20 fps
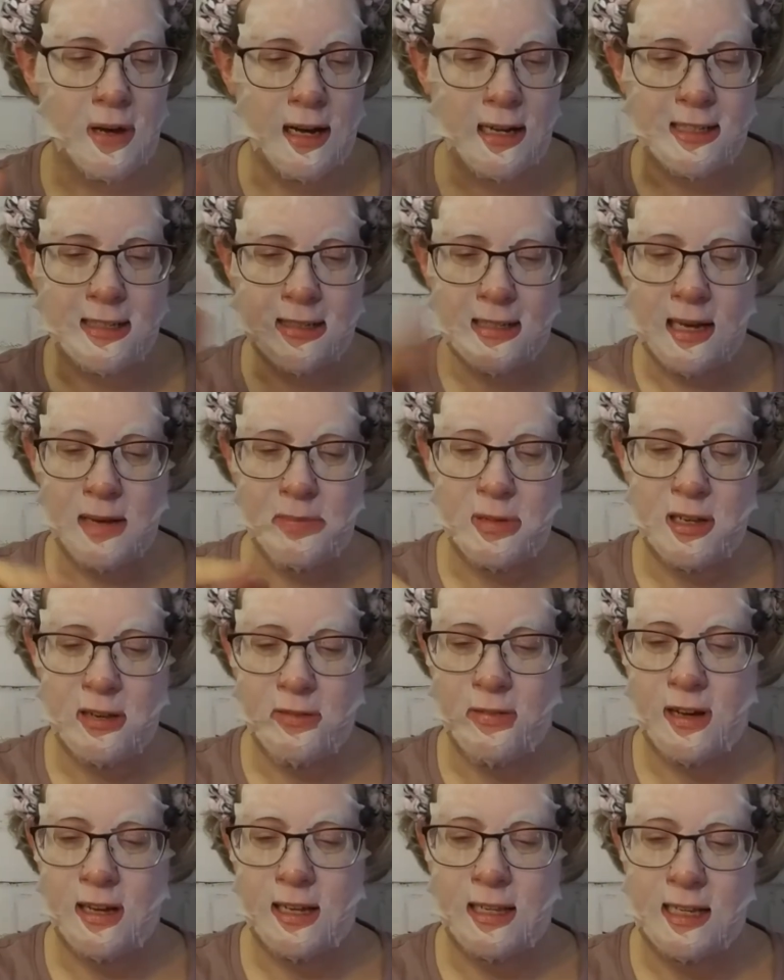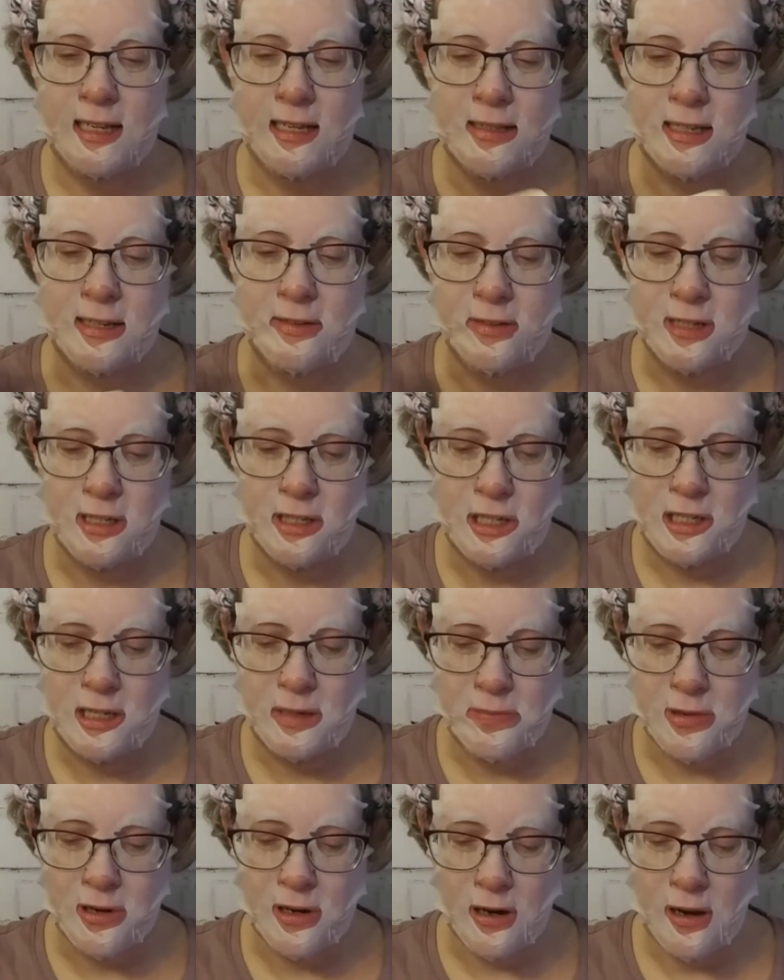I just happened to find these even
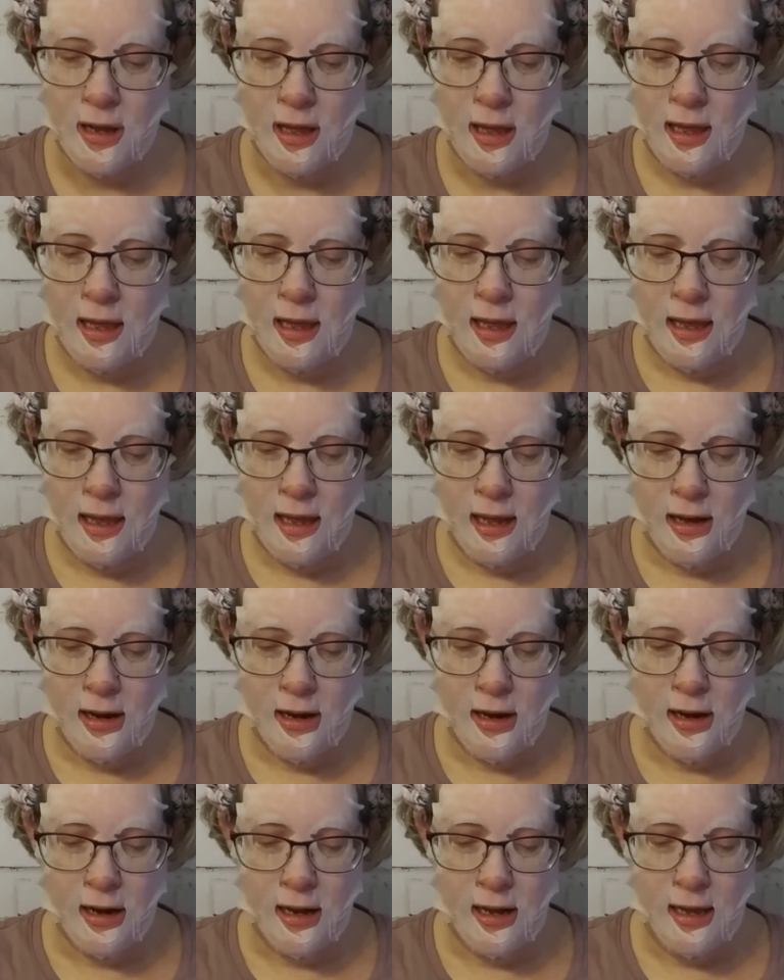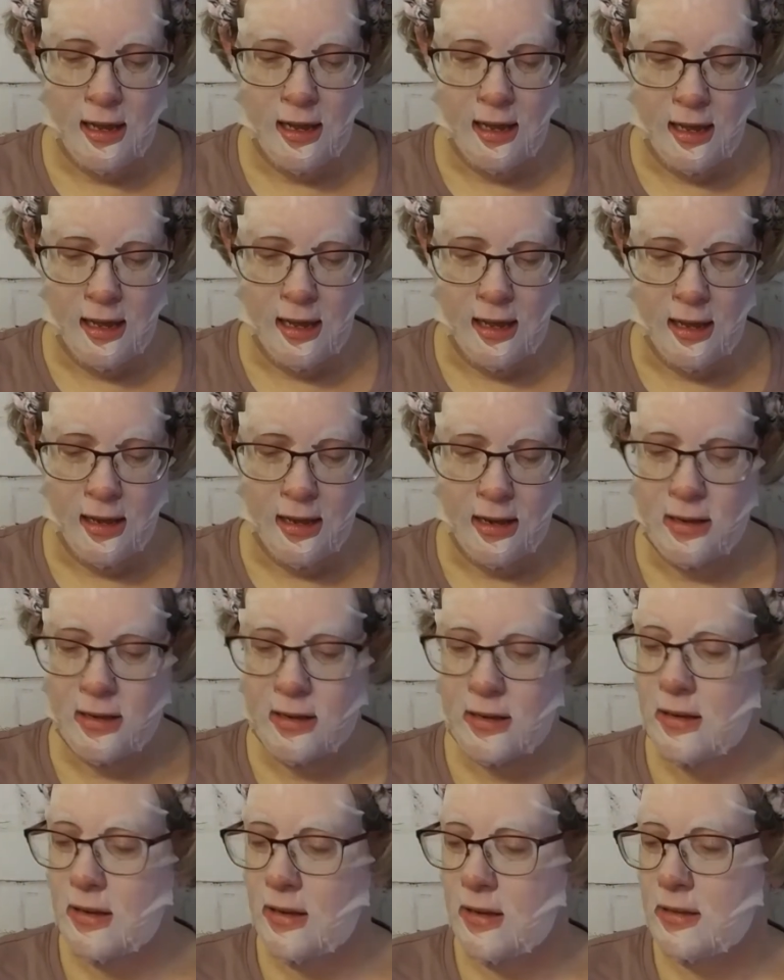cheaper, or, er, and
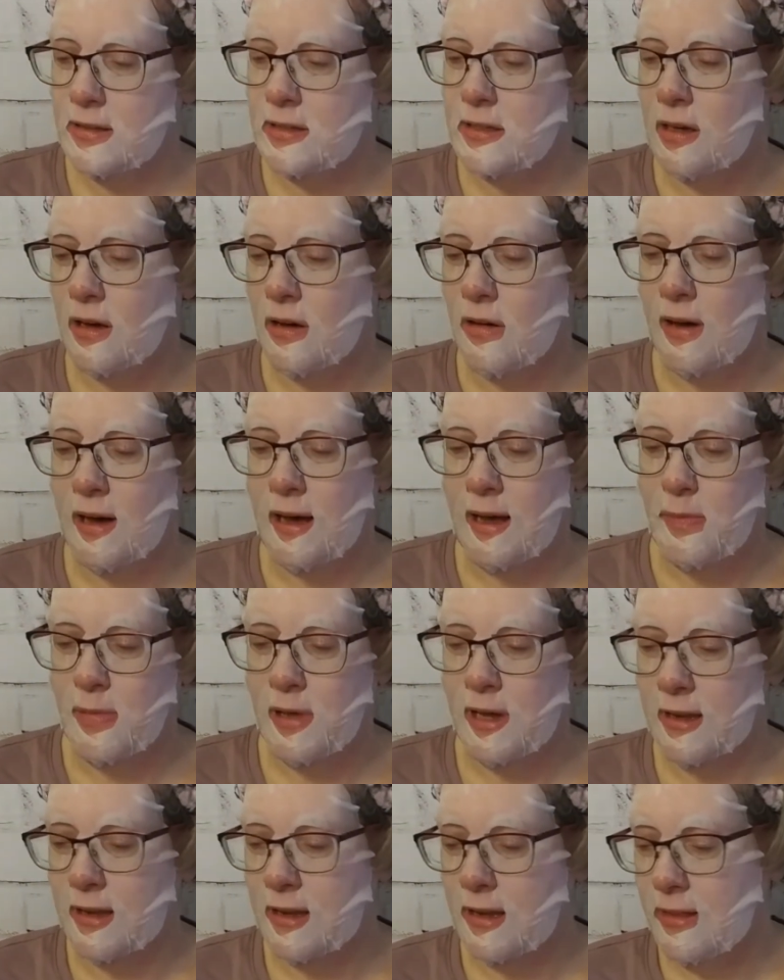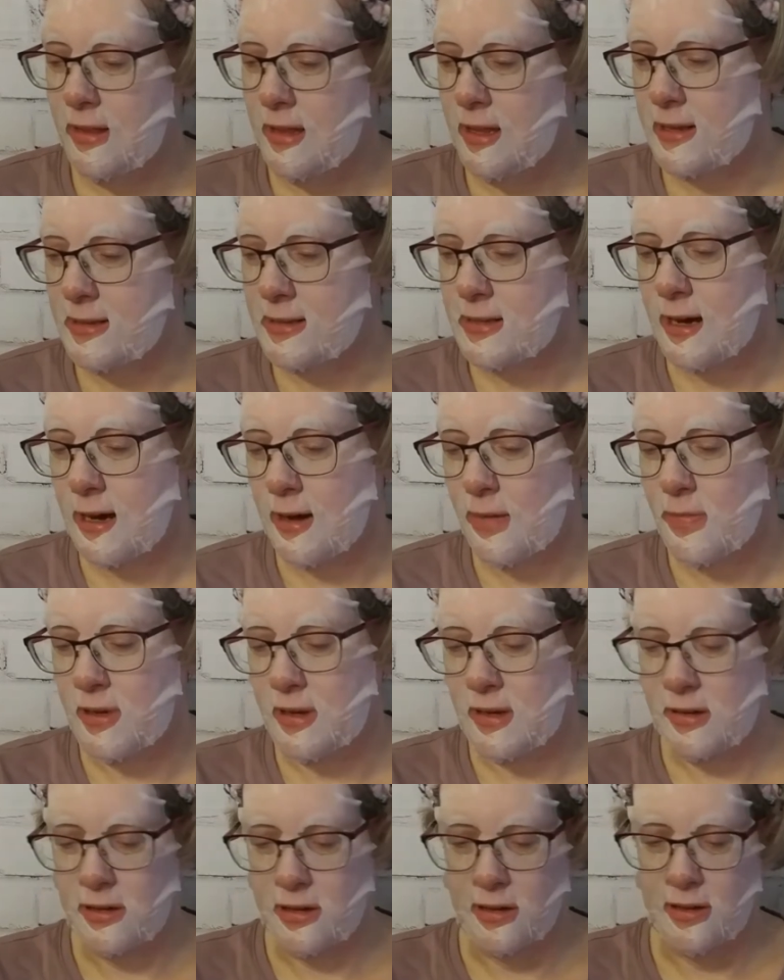so I picked these up
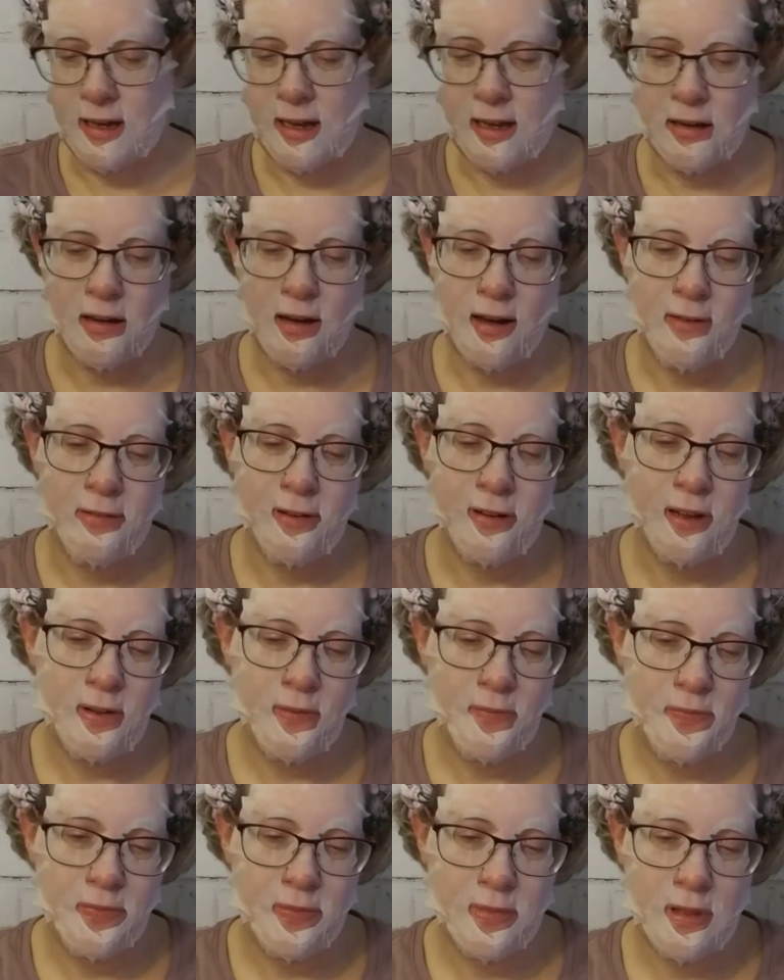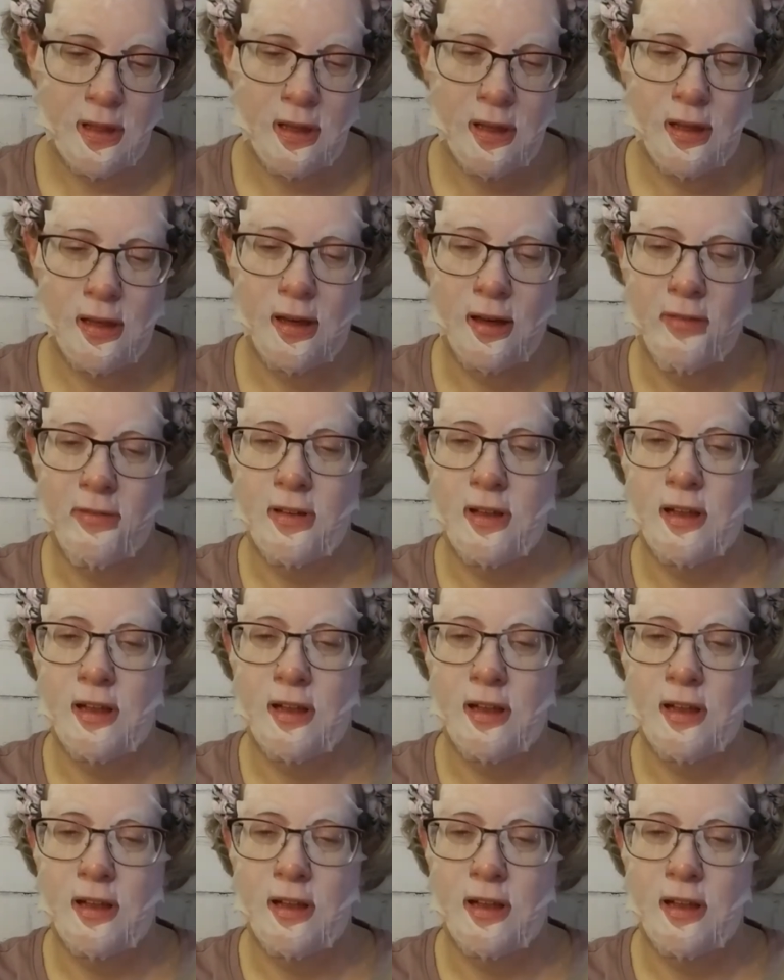and took that off, up,